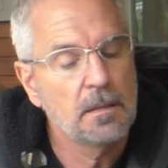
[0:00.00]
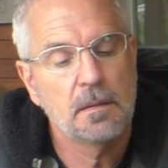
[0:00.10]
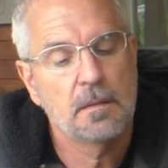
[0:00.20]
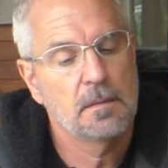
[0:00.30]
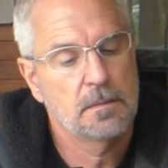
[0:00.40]

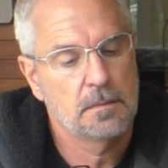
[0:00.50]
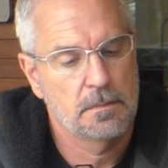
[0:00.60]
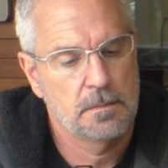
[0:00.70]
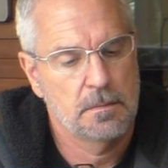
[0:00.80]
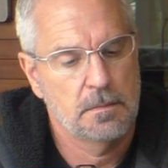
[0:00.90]

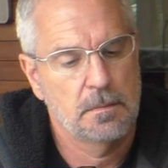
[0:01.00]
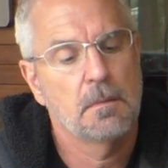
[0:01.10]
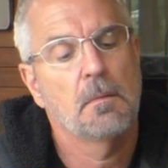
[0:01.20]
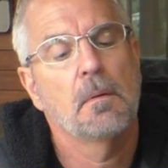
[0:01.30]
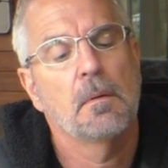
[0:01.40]

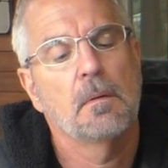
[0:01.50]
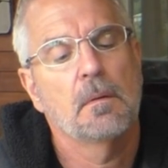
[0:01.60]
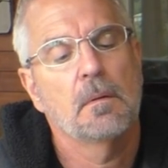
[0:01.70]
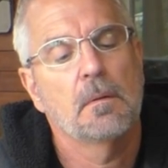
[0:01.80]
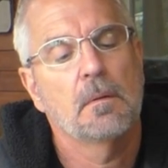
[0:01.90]

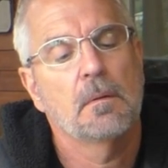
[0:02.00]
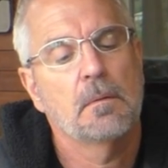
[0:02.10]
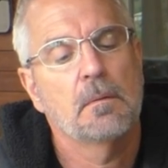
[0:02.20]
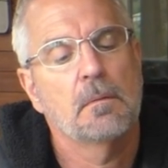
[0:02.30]
(no one is talking)